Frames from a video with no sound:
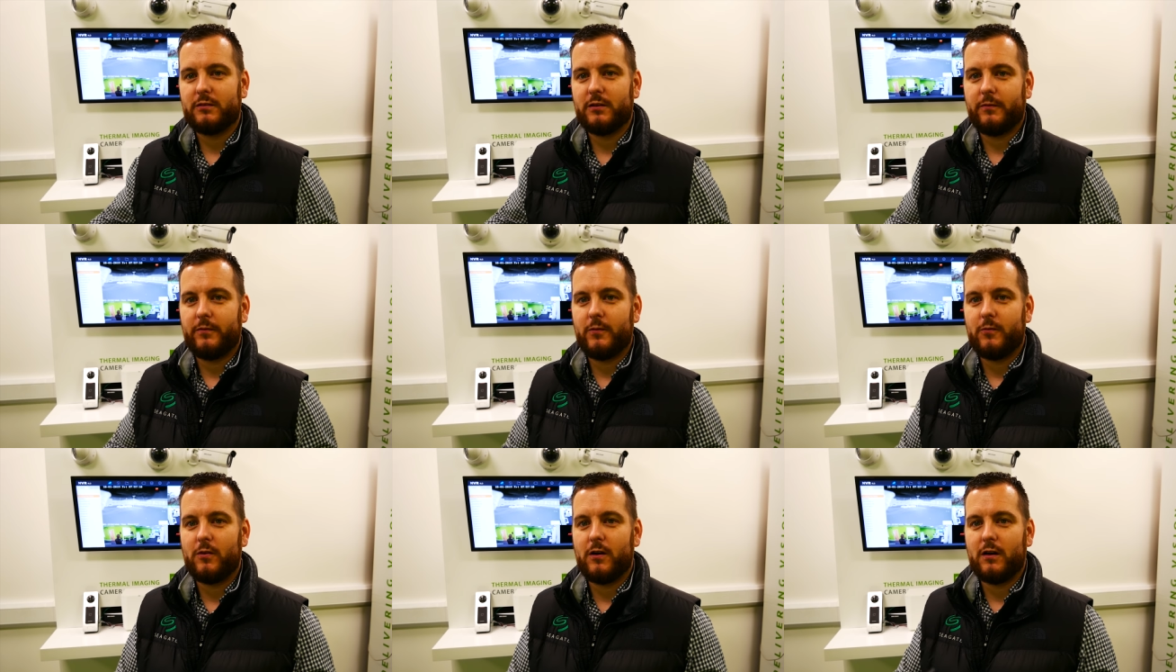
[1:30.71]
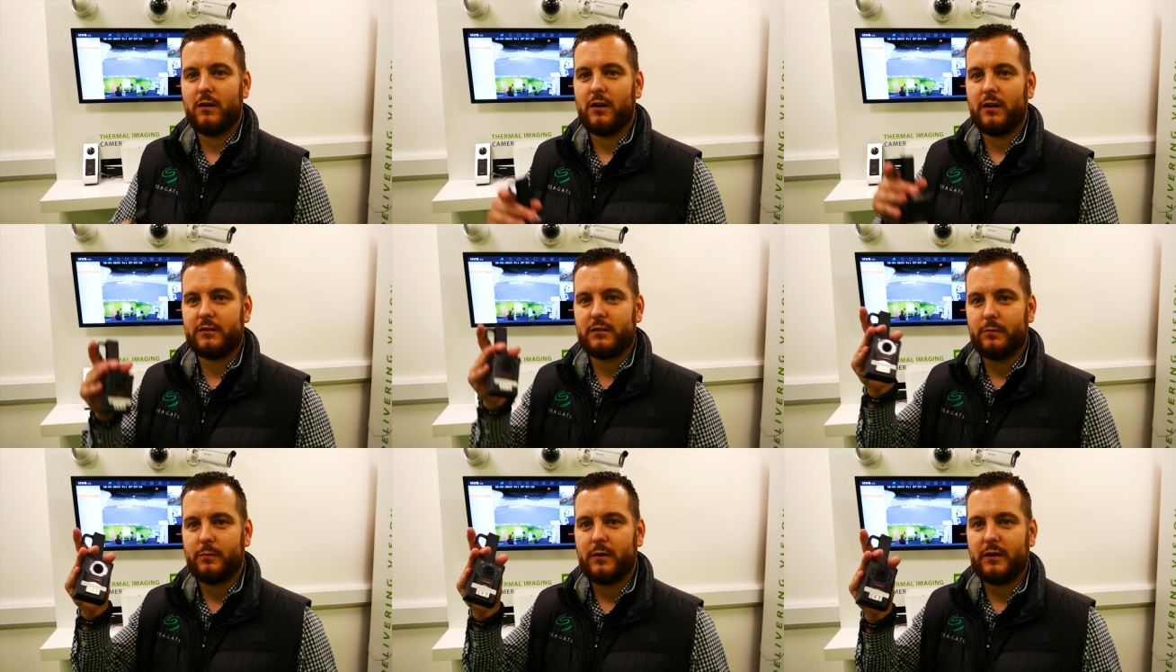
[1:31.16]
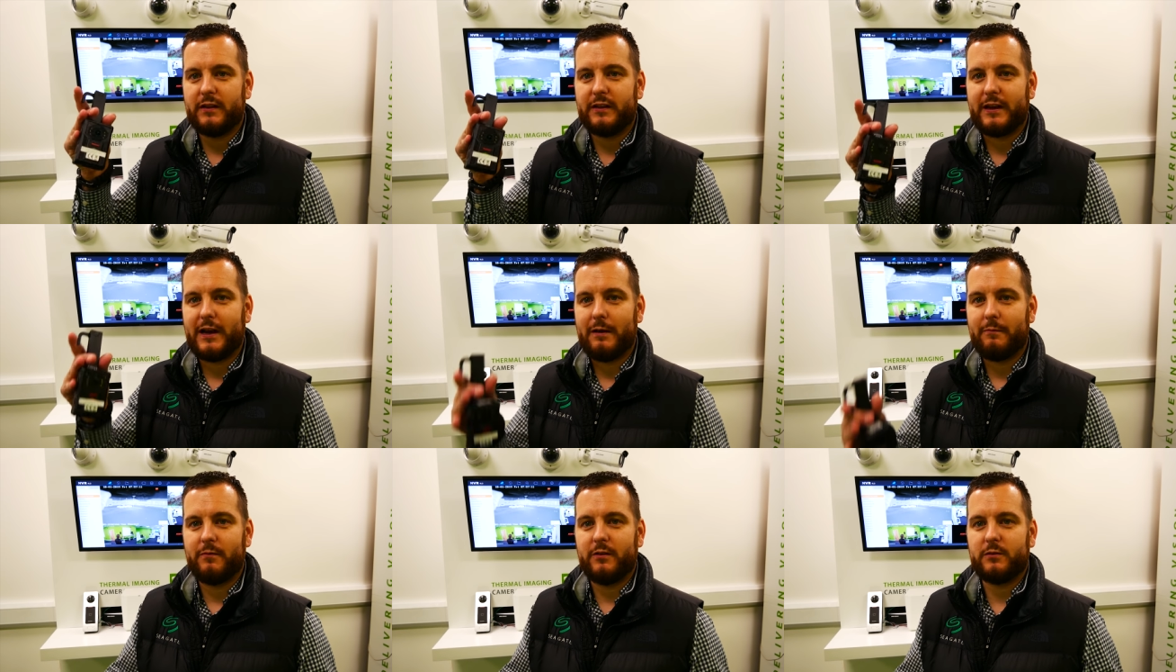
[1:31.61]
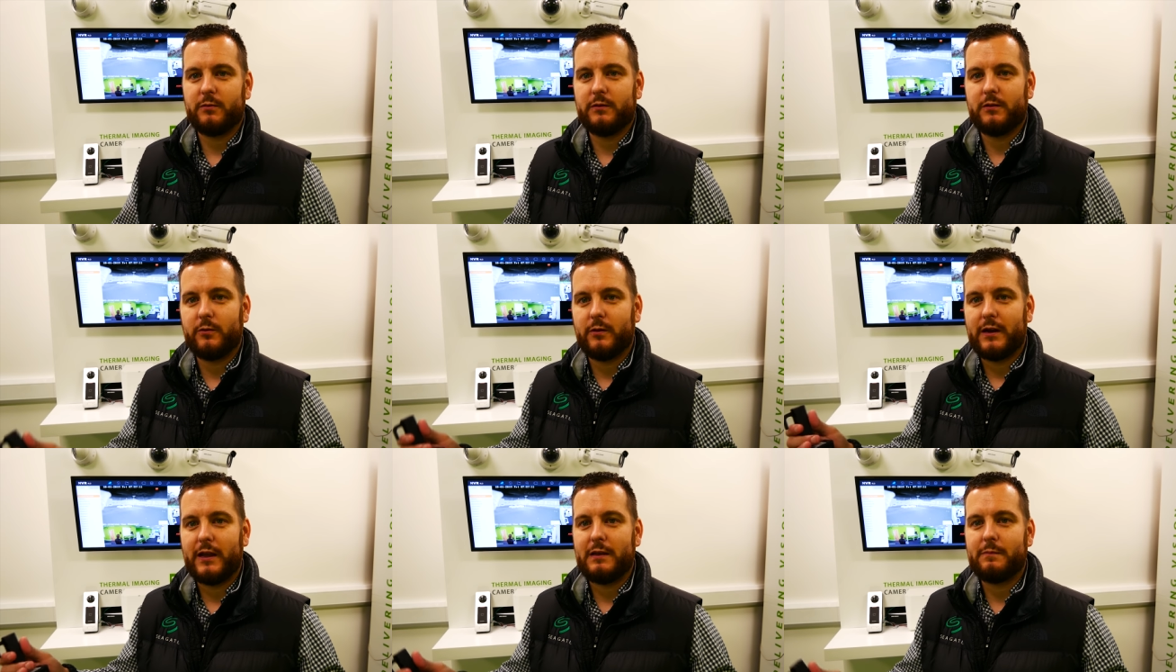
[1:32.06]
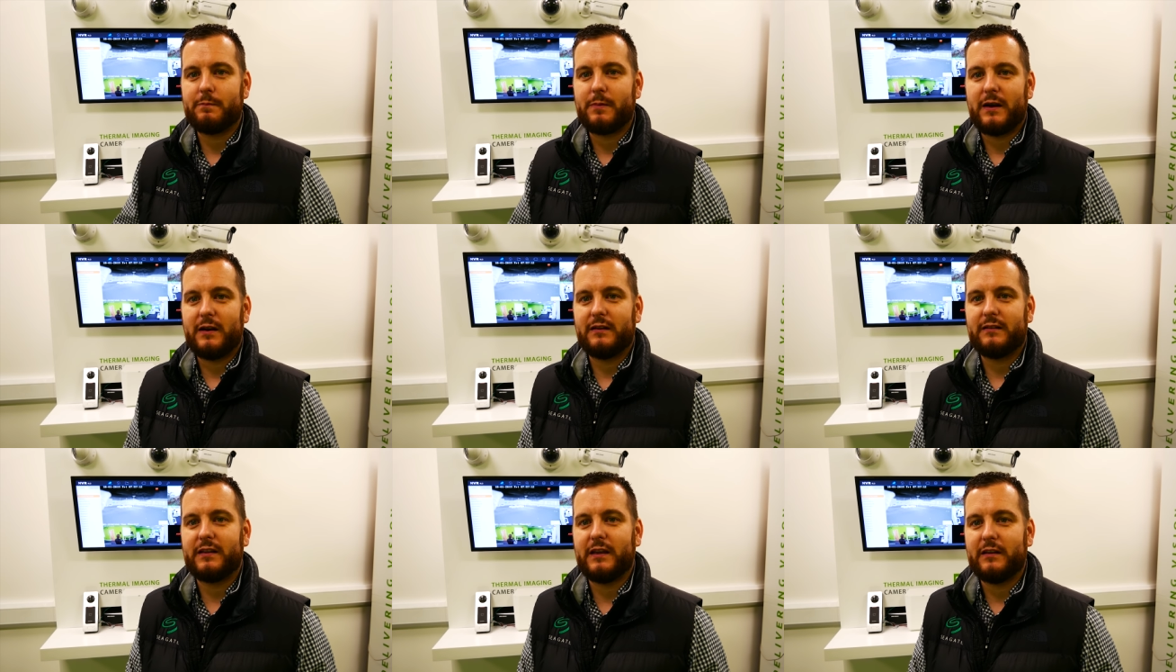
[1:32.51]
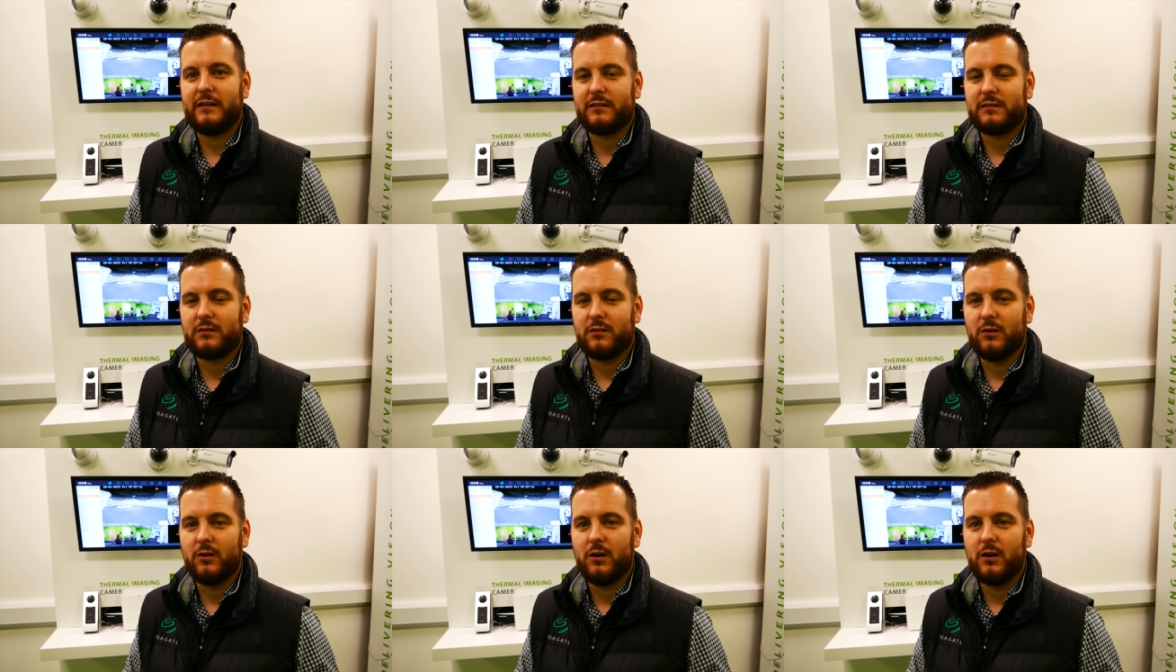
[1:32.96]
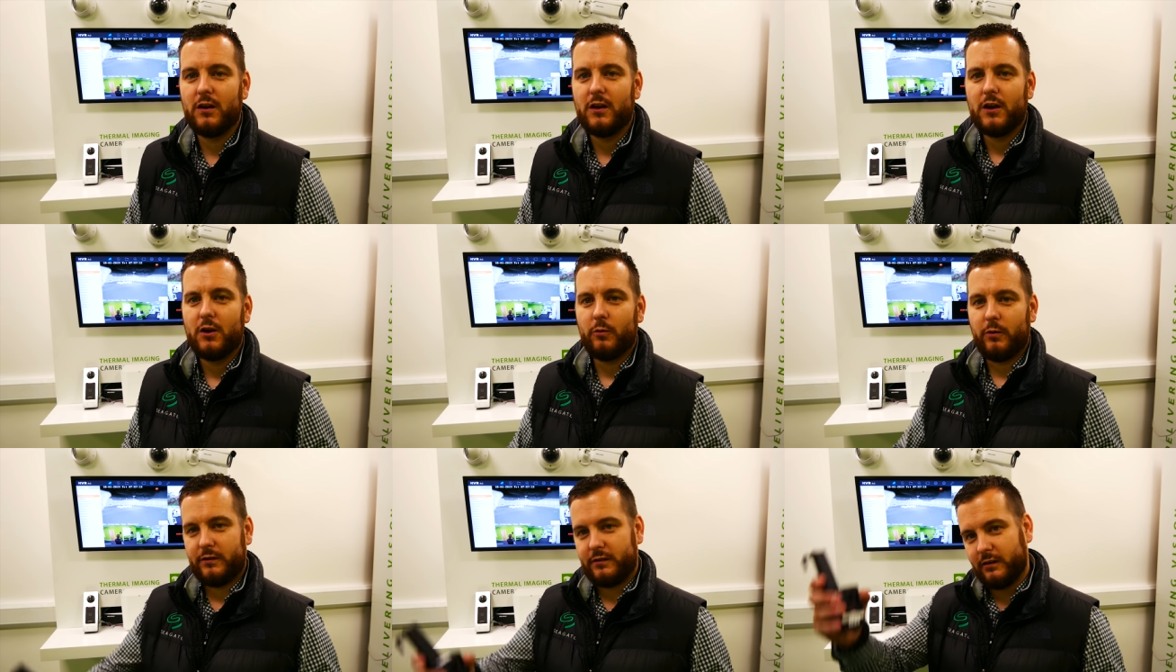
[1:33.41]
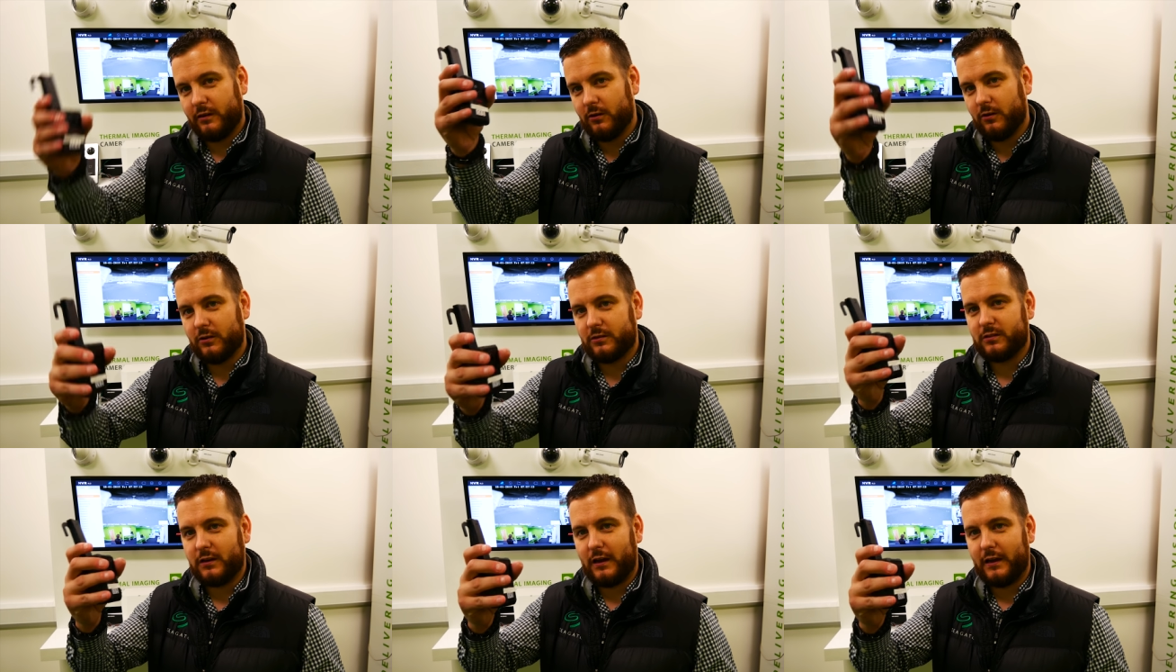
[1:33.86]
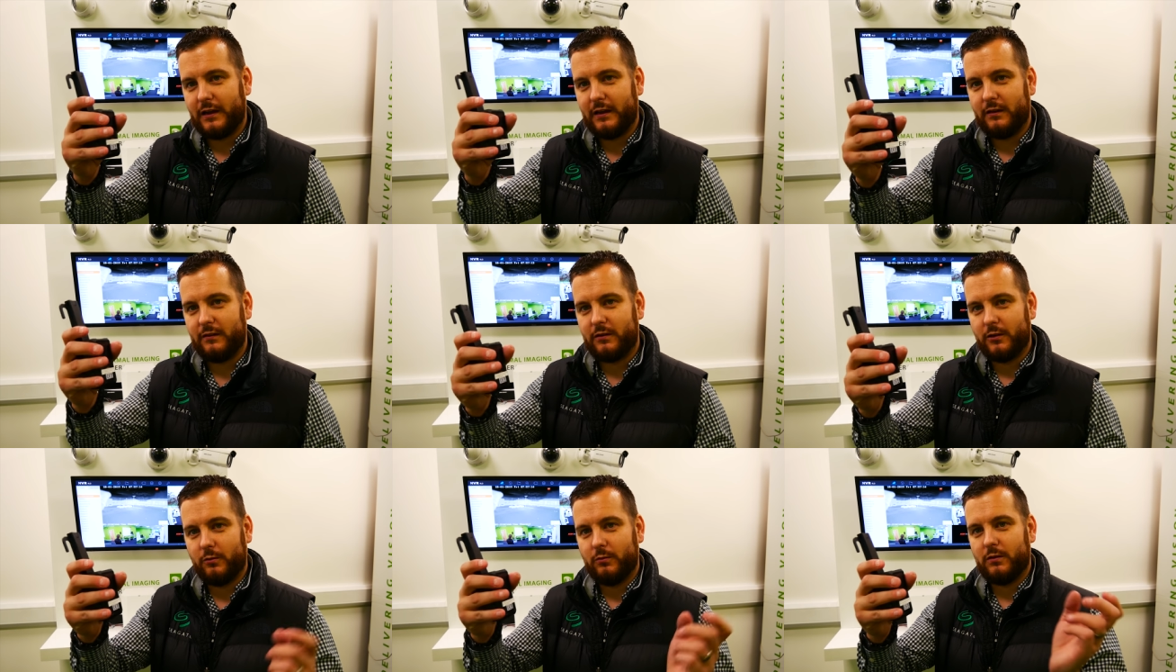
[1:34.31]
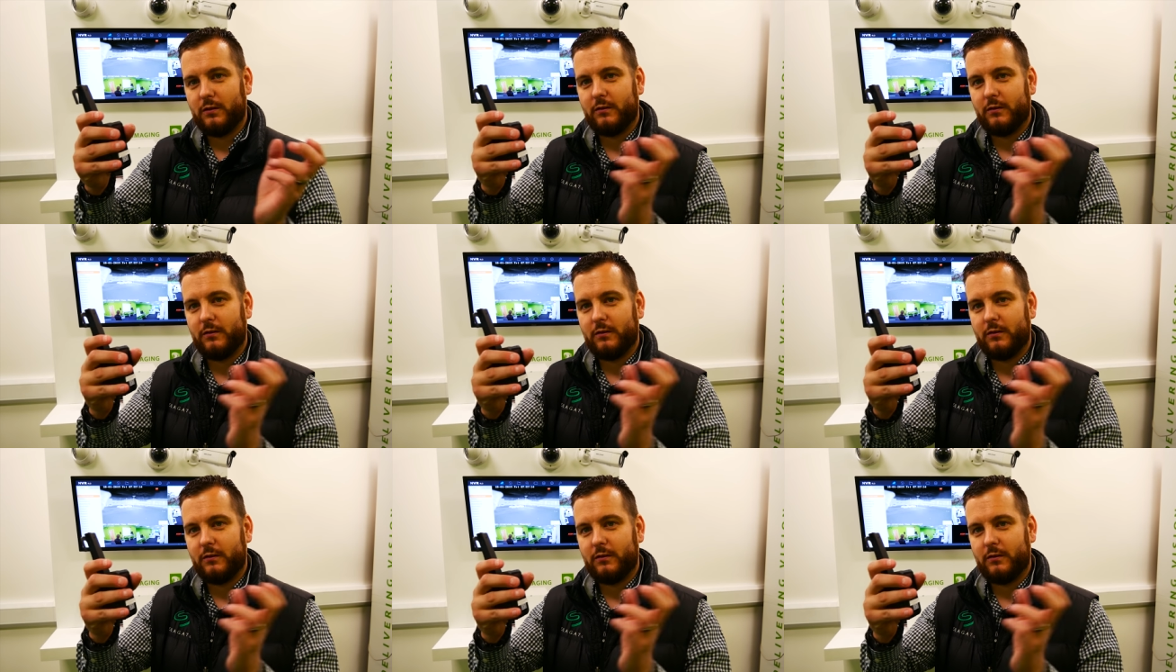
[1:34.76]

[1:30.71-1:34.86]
So if you've got lots of body cameras, we do an 8-bank data store, which they all slot into.